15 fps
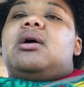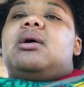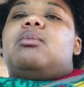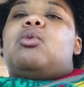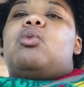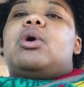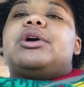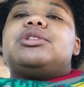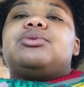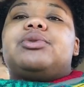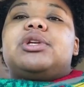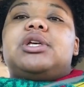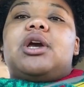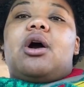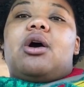worked really
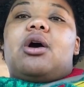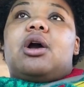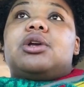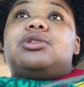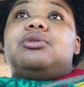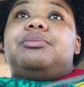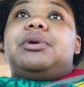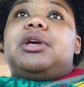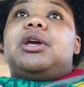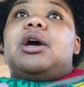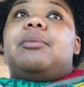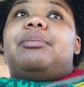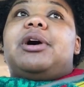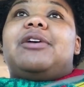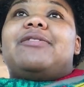hard to be
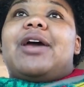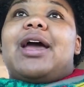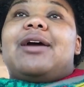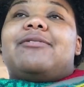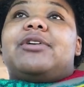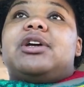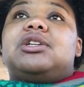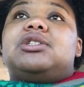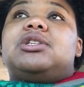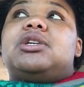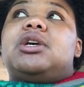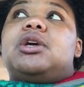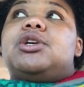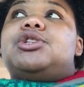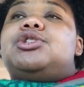above average,
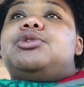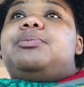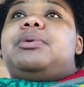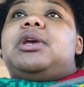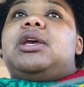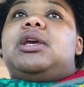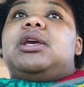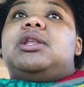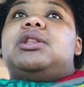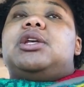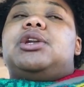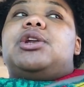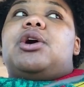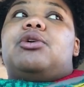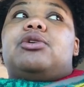to be the notable